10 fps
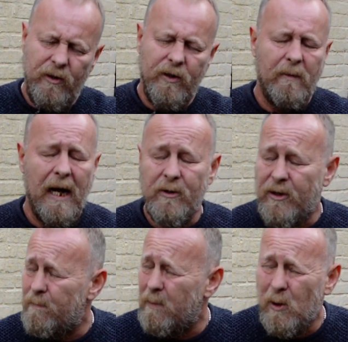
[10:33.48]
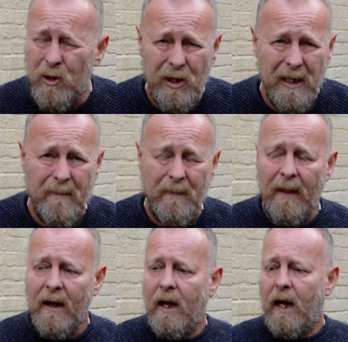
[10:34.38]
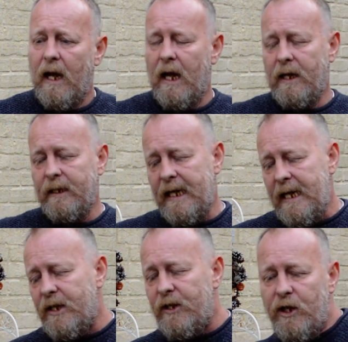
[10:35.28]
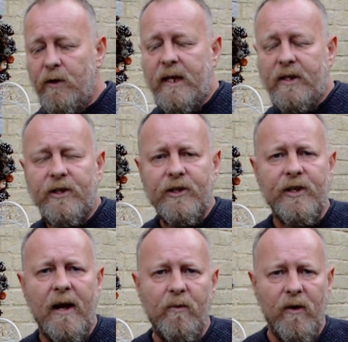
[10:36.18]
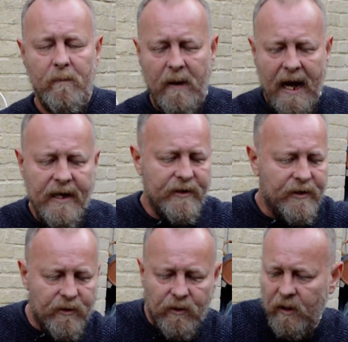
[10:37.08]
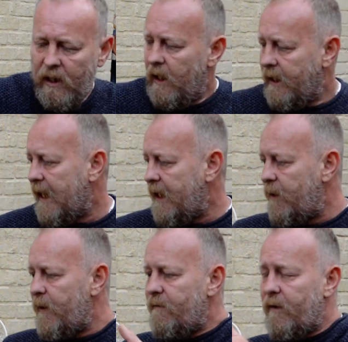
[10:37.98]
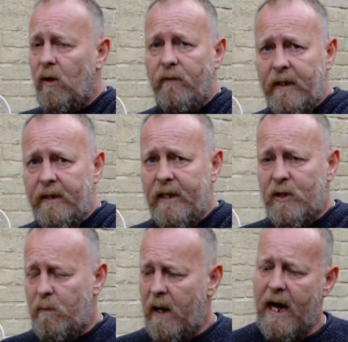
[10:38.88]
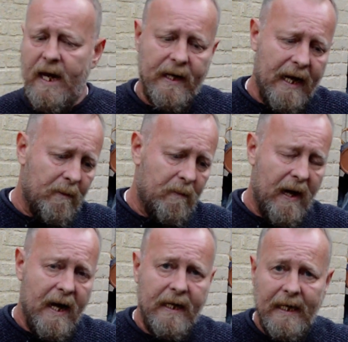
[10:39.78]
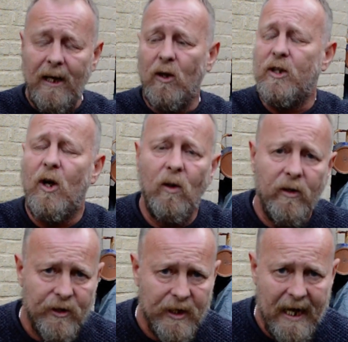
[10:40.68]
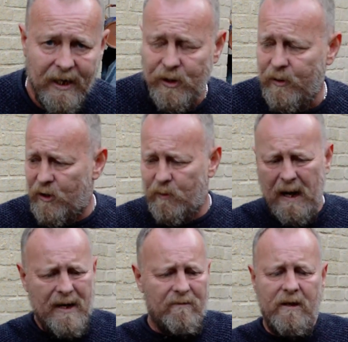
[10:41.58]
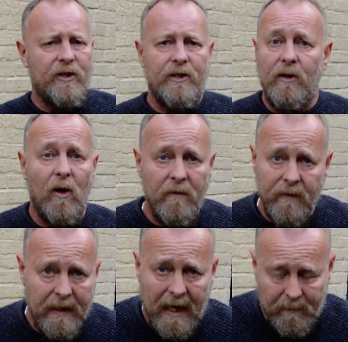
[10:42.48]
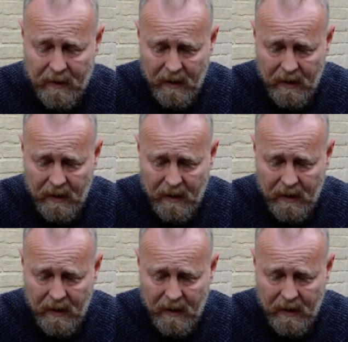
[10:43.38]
amounts of bullshit, and leading you into separate pens or get you involved in this pen, that pen, and they're like cul-de-sacs. You can spend the rest of your life in that,